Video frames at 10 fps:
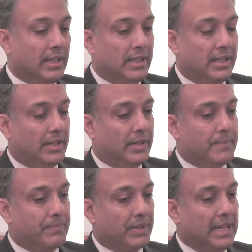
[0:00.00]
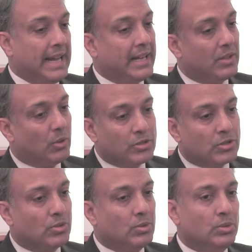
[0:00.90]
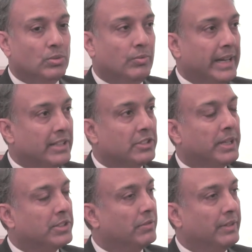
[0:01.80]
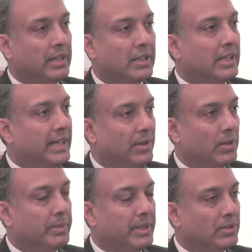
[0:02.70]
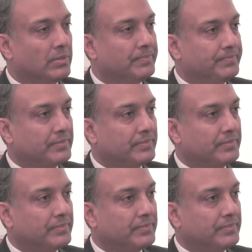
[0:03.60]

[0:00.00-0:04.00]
and also to various parts of India that I had not been to.